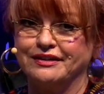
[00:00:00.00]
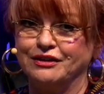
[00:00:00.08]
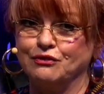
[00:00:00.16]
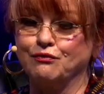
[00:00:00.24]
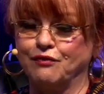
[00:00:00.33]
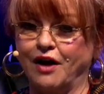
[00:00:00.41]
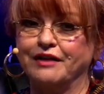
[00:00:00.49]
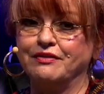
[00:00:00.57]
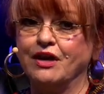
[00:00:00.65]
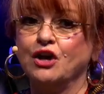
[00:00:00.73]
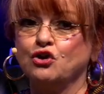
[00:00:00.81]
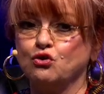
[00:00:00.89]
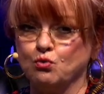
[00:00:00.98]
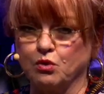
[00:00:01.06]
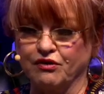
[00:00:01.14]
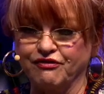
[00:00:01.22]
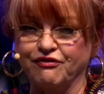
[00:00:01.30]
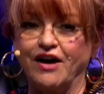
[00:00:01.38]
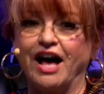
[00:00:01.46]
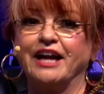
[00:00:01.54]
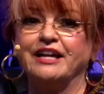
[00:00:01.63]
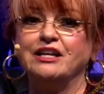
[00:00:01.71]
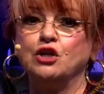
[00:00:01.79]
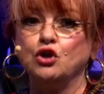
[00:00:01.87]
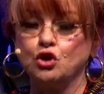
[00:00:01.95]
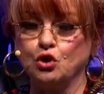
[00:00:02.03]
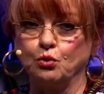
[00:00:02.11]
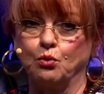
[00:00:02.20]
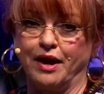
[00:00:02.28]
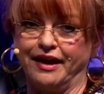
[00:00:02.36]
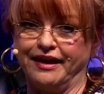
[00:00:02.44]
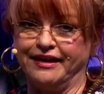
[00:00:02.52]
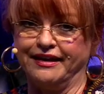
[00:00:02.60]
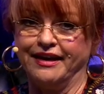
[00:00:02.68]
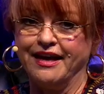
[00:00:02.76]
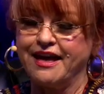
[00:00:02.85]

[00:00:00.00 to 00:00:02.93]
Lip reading: You will find the way.